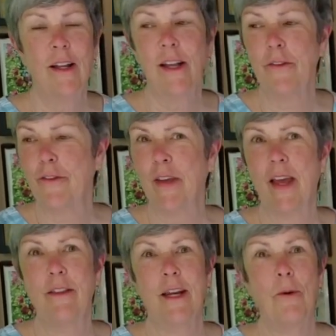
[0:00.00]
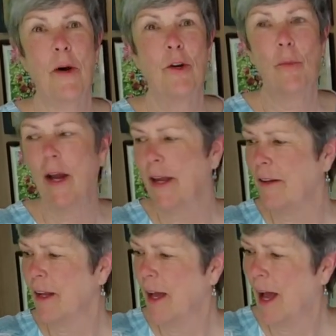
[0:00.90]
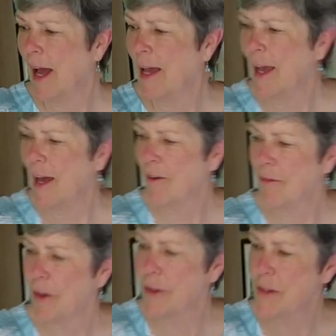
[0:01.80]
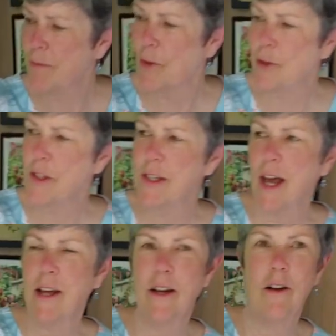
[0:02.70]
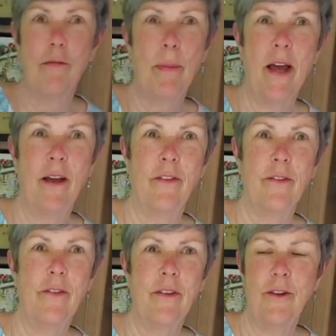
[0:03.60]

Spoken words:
Let's say that I want to write. I have a full set of pens.